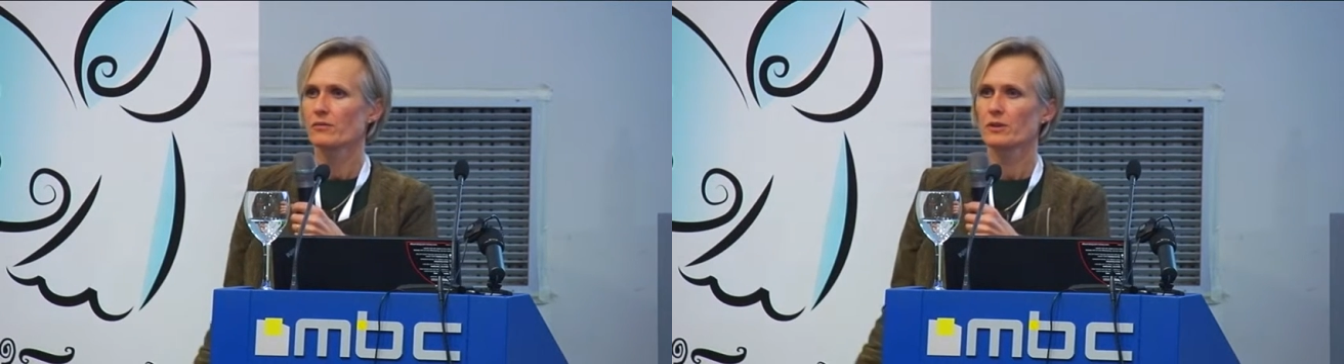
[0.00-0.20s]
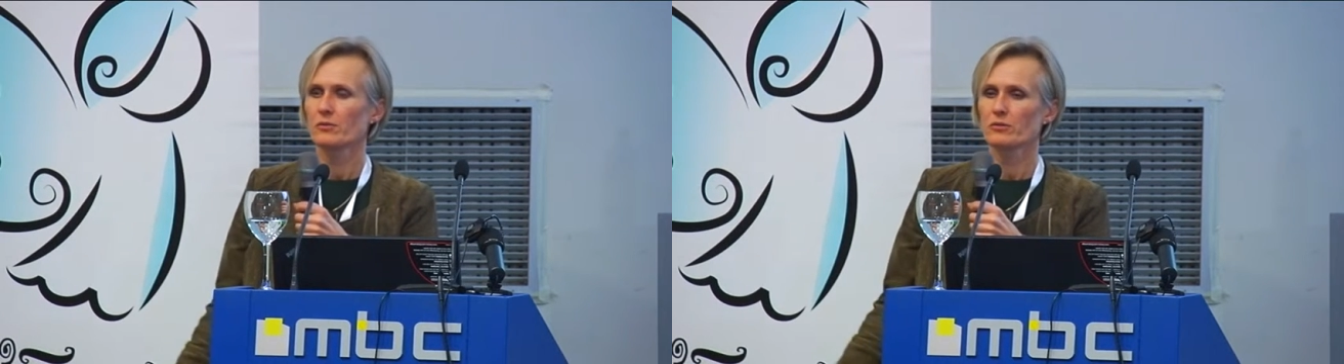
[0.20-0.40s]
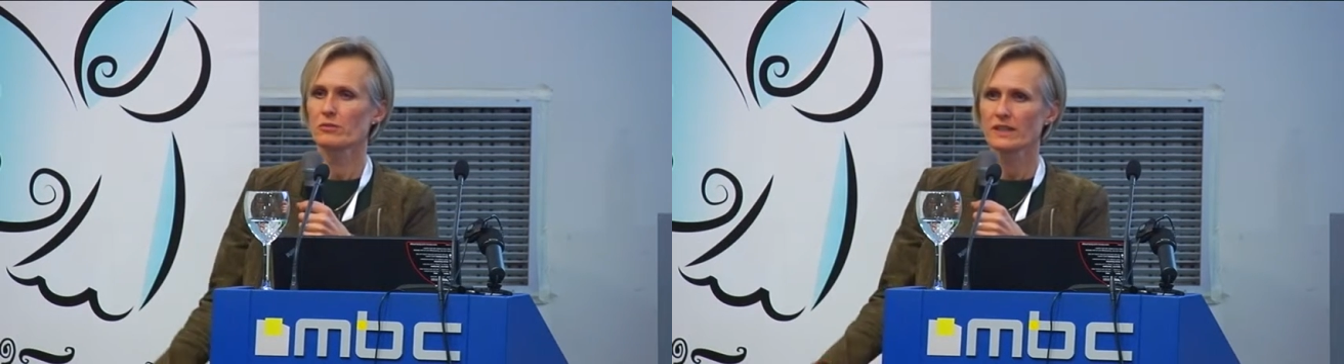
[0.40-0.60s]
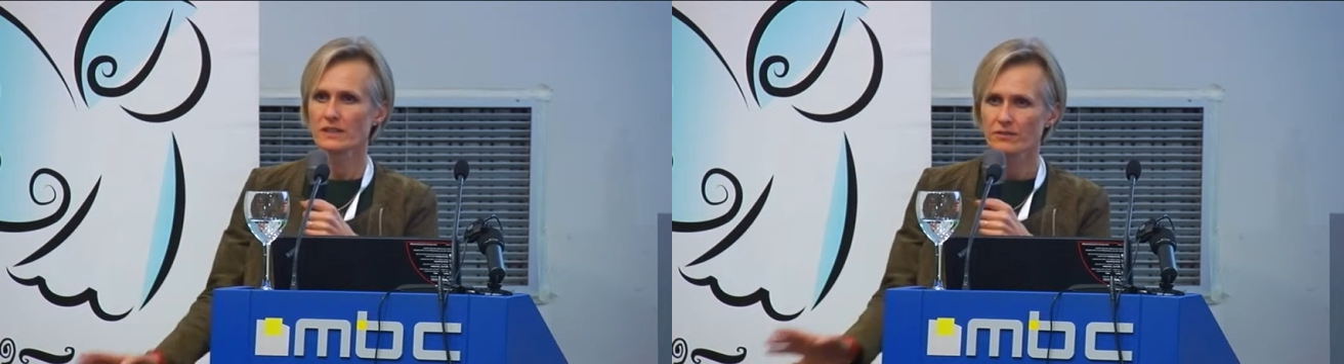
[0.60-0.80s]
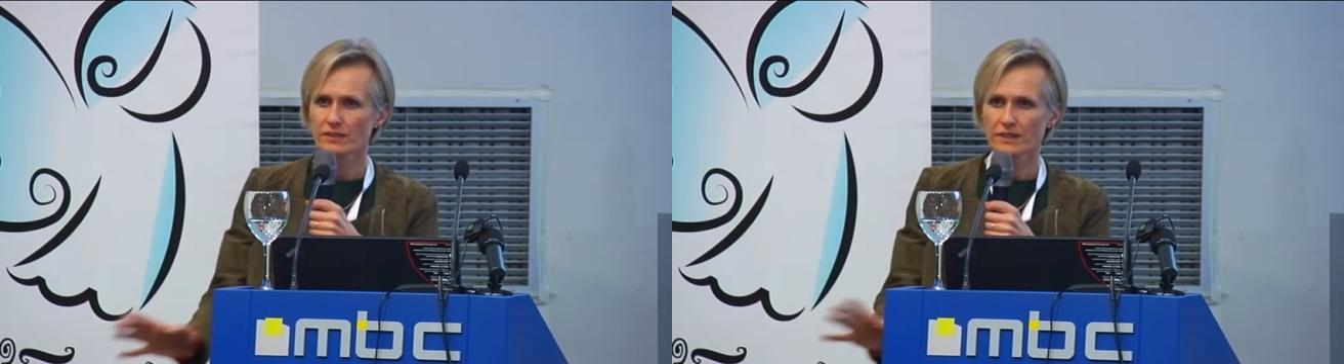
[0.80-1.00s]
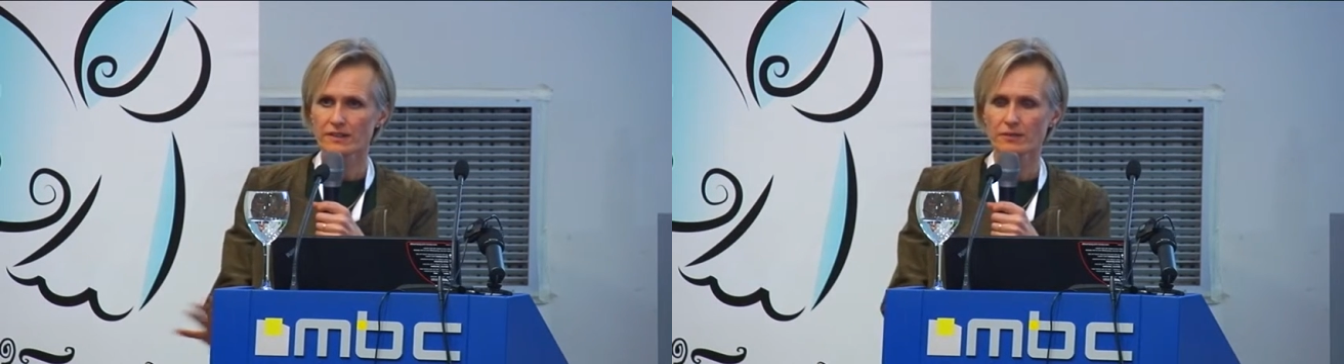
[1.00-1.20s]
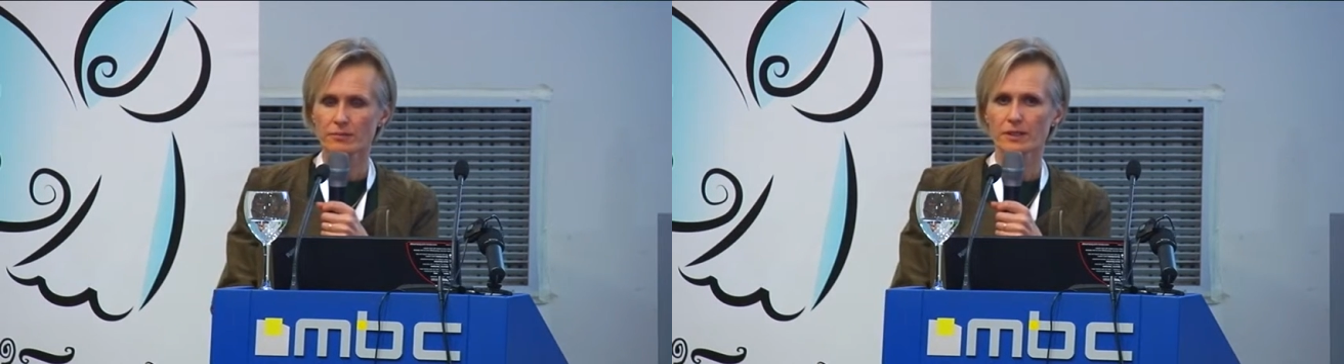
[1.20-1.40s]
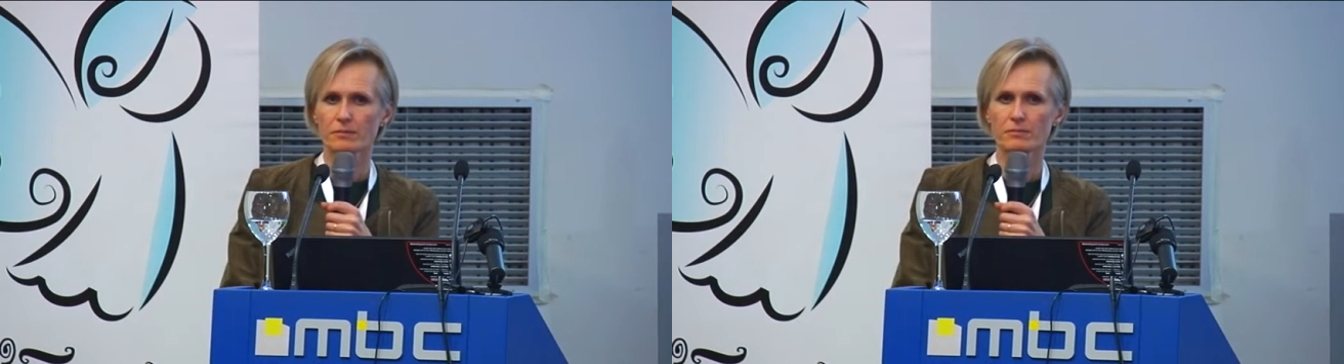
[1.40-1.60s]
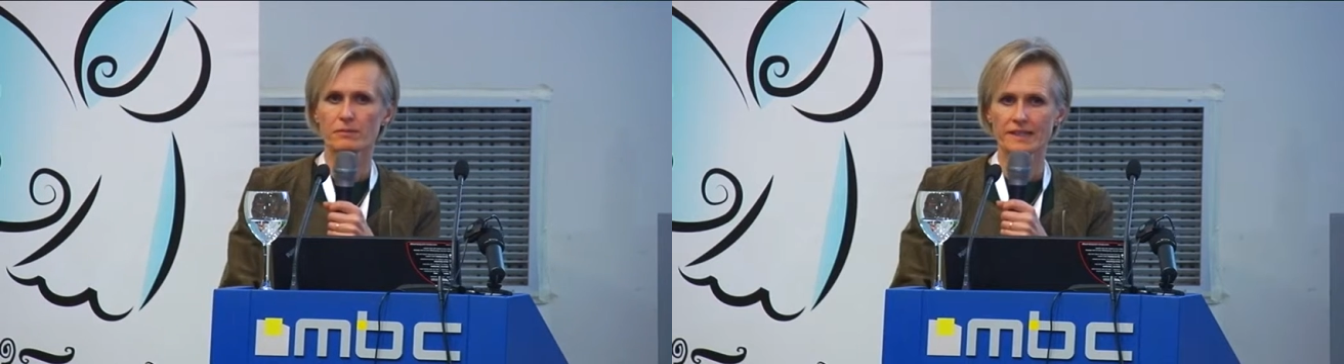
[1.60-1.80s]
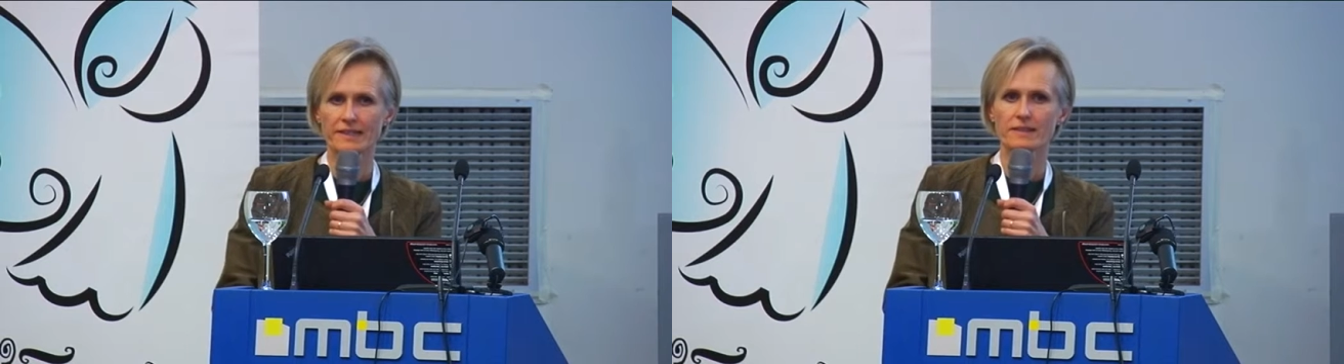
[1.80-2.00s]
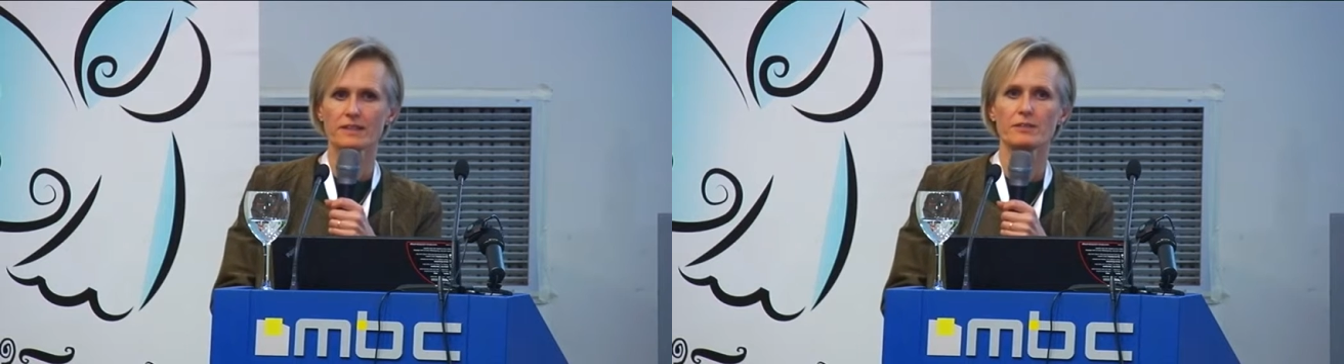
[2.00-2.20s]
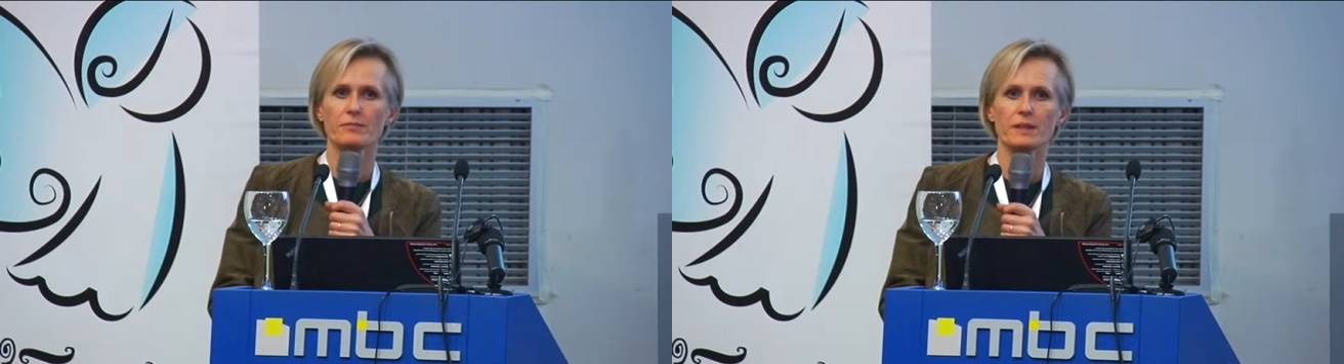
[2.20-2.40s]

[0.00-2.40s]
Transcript: we will relatively easily